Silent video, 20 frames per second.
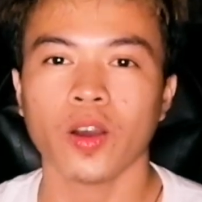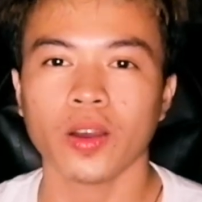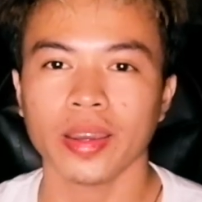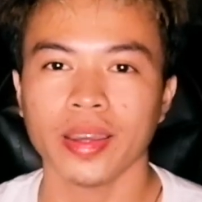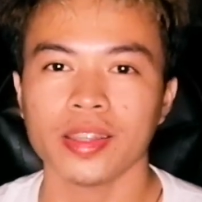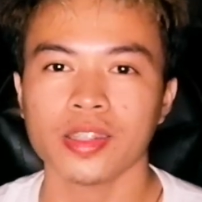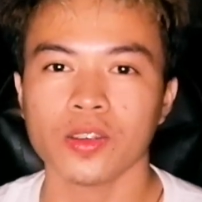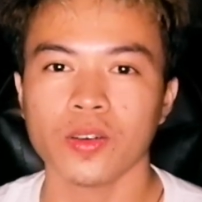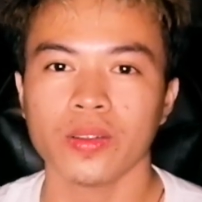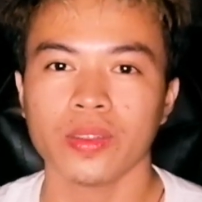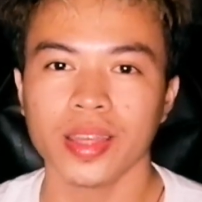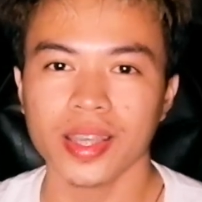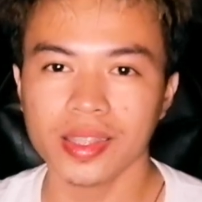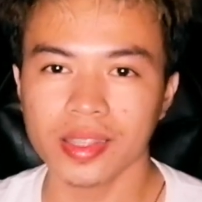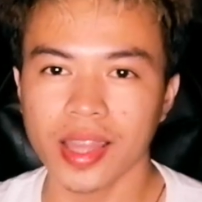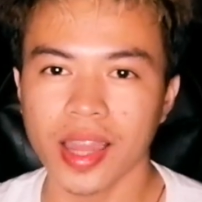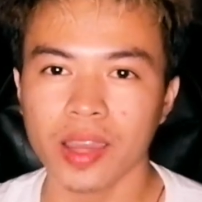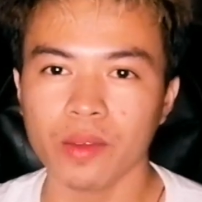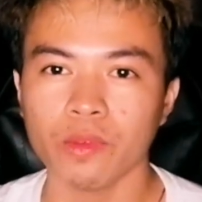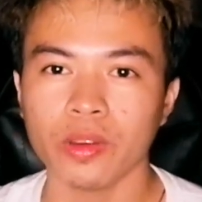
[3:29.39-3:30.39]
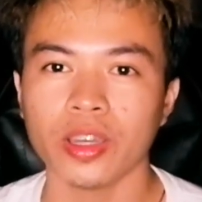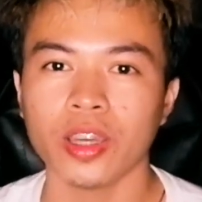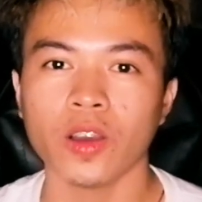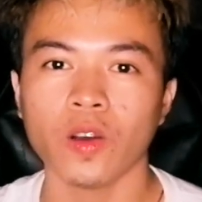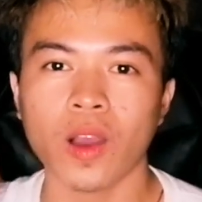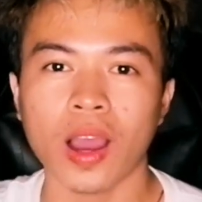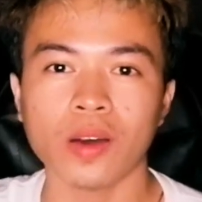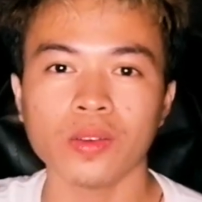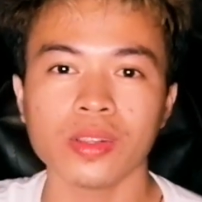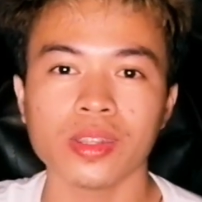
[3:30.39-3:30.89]
Okay, so this time we
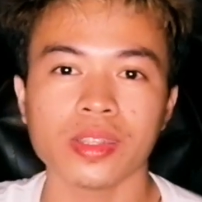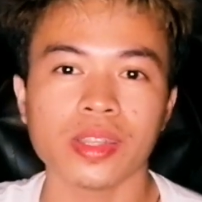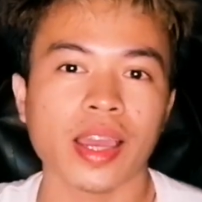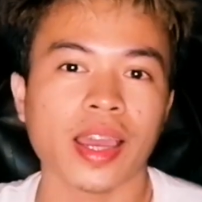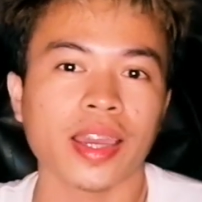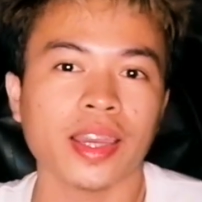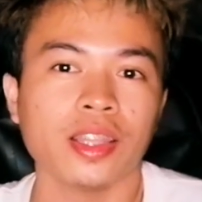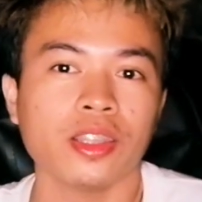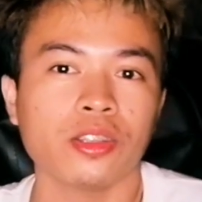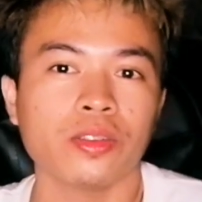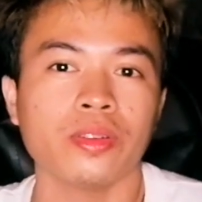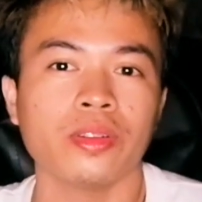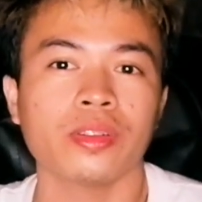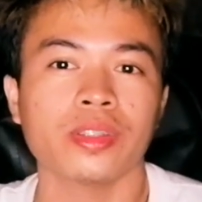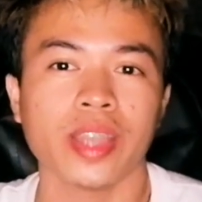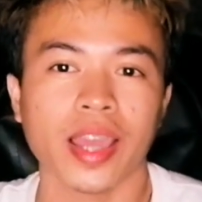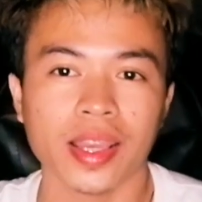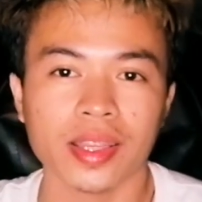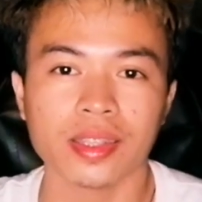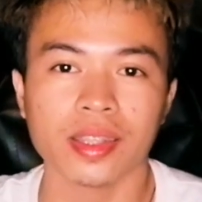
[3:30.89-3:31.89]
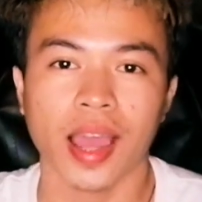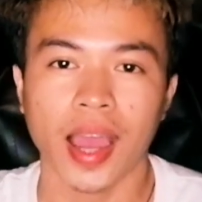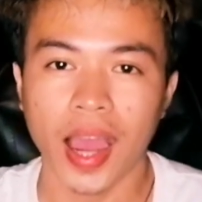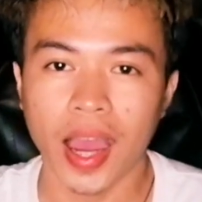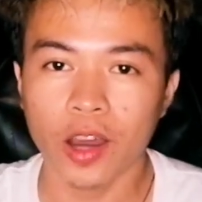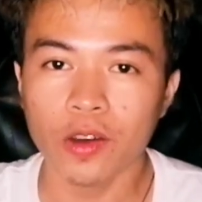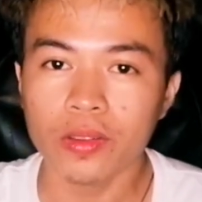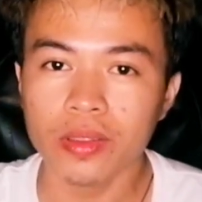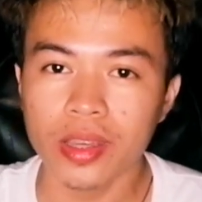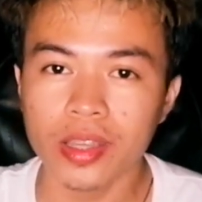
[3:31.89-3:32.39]
go outside to test
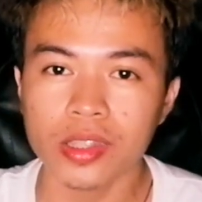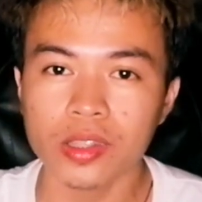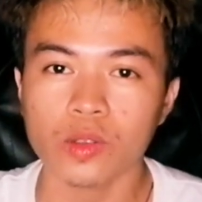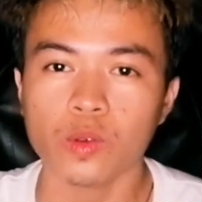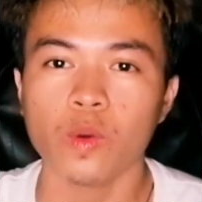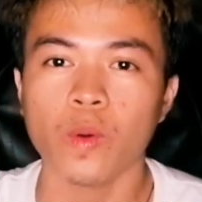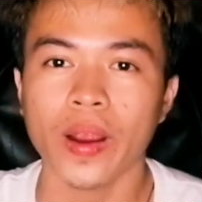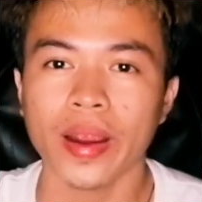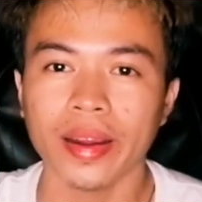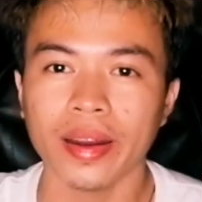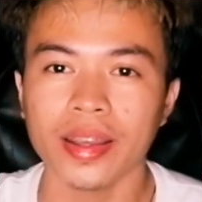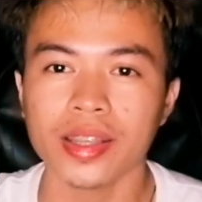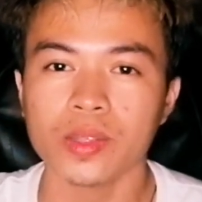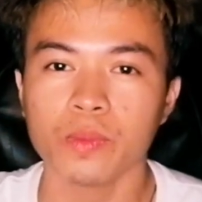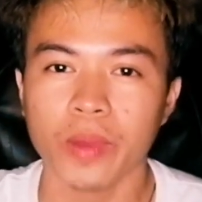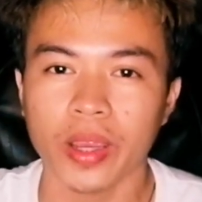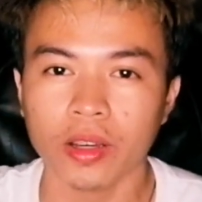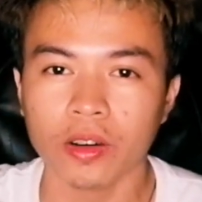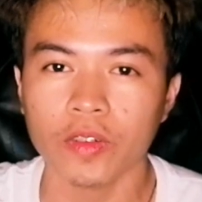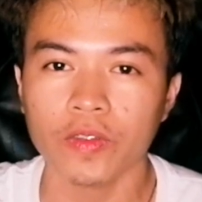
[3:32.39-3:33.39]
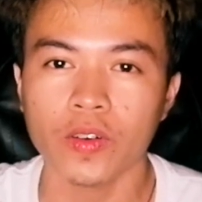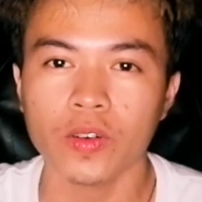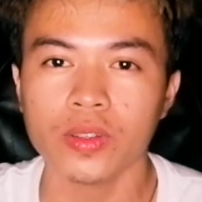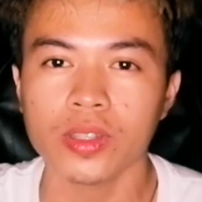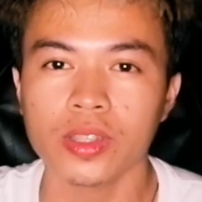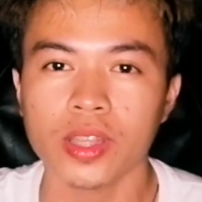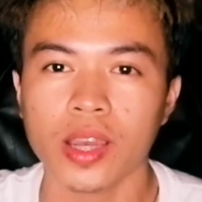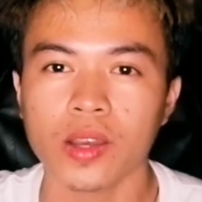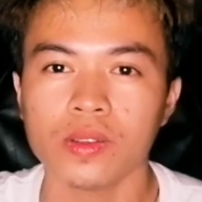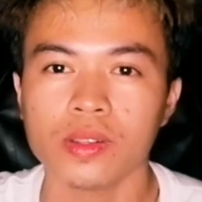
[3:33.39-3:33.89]
how this wireless
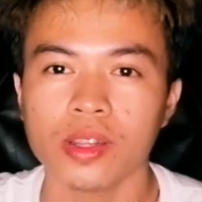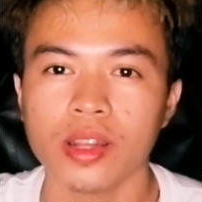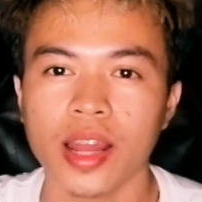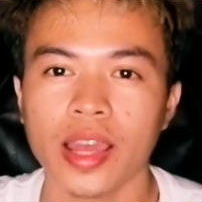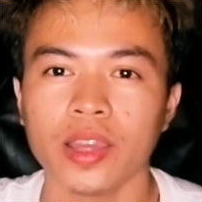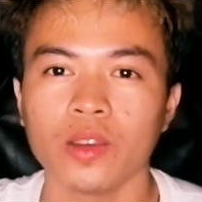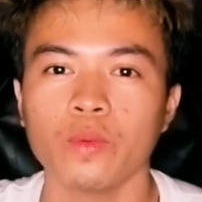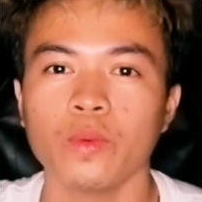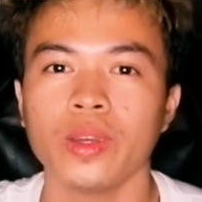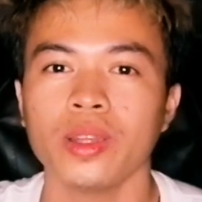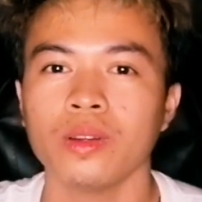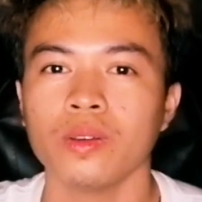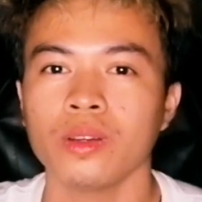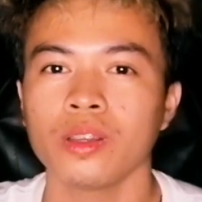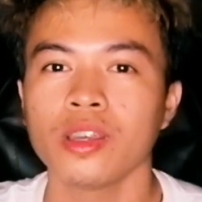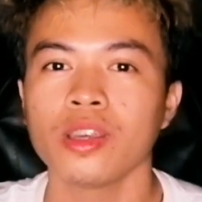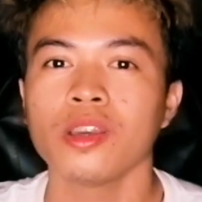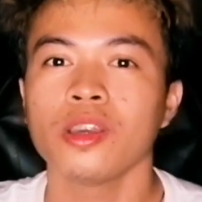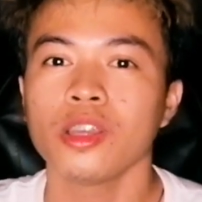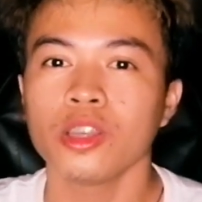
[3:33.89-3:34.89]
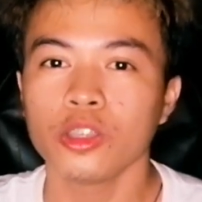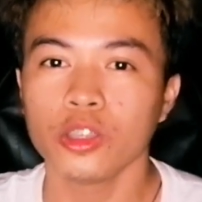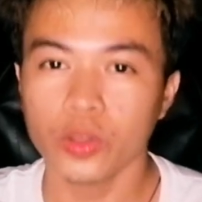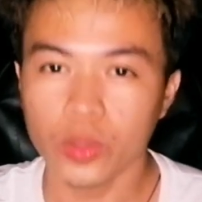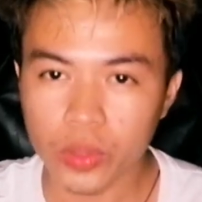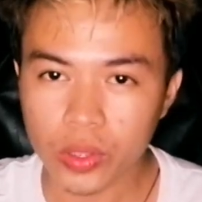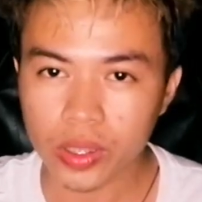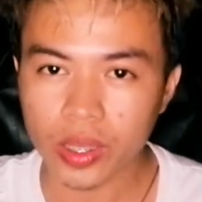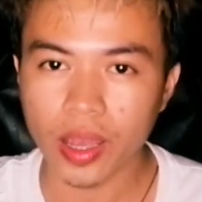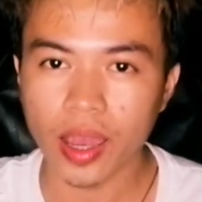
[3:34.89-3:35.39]
microphone sounds like when
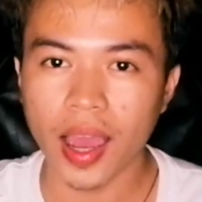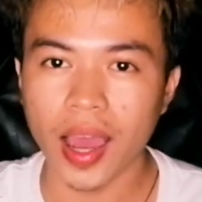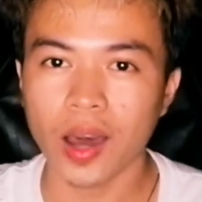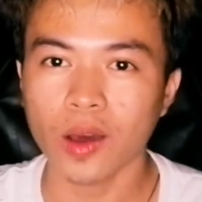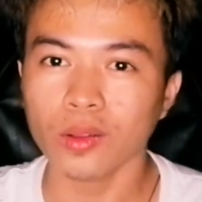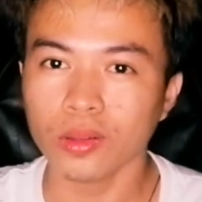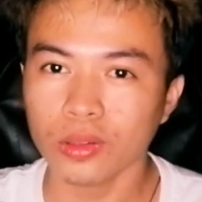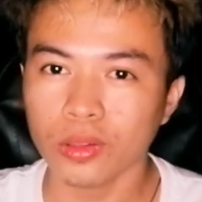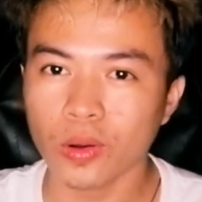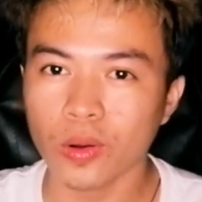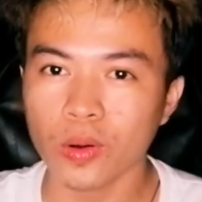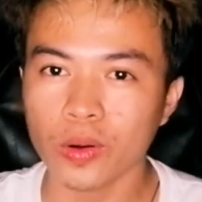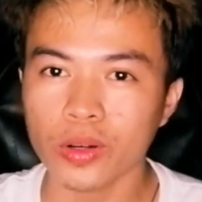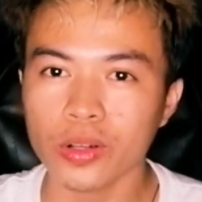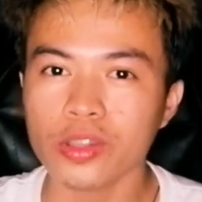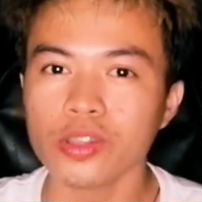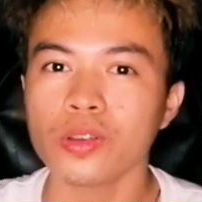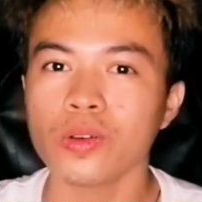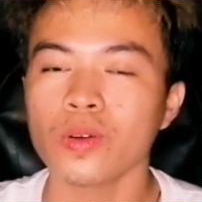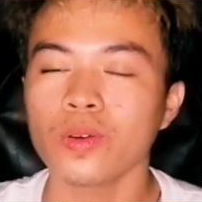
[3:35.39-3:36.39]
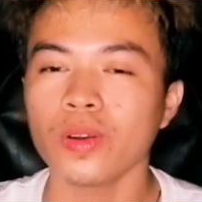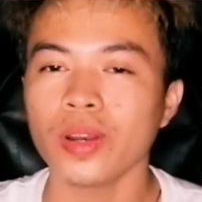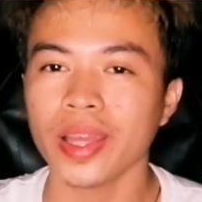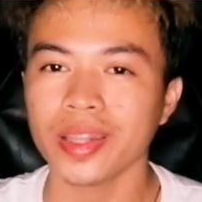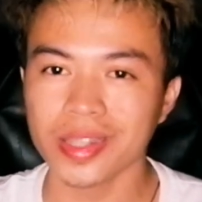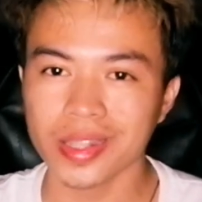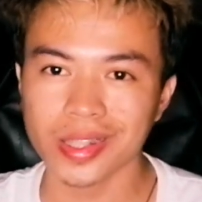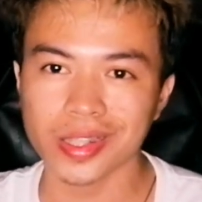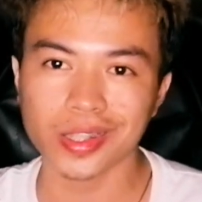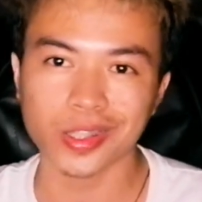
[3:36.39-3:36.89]
used outdoors. So
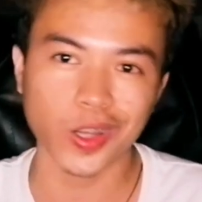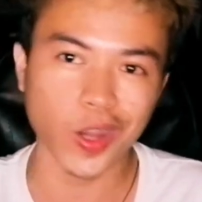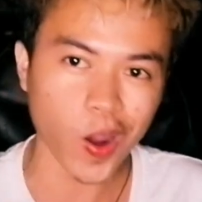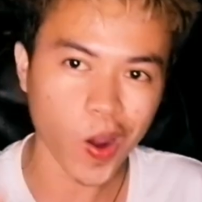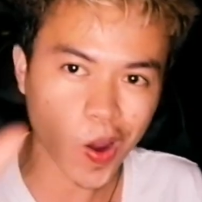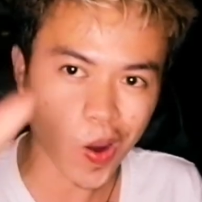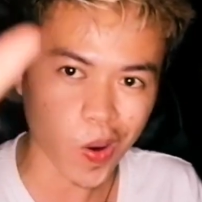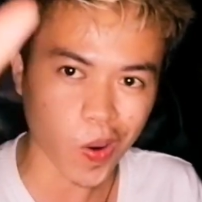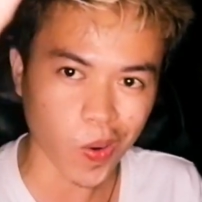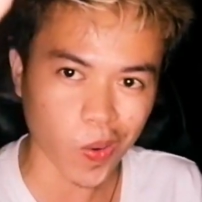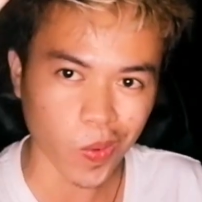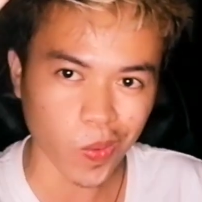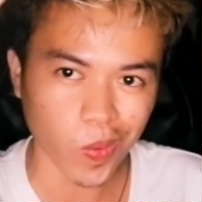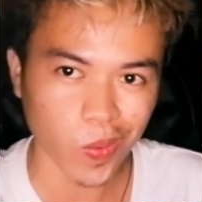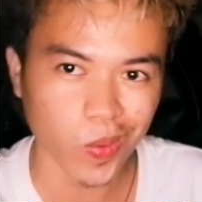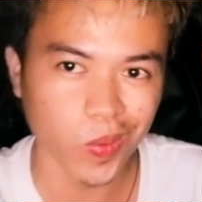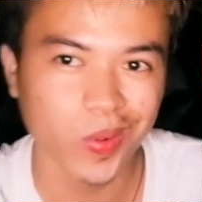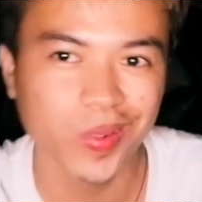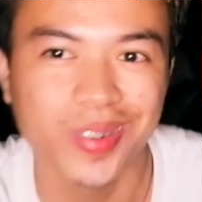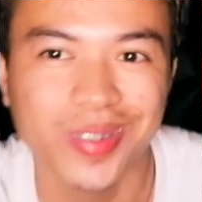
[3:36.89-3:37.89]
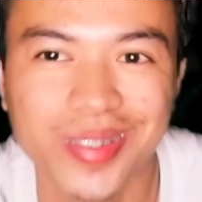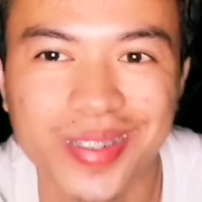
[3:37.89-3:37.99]
let's go!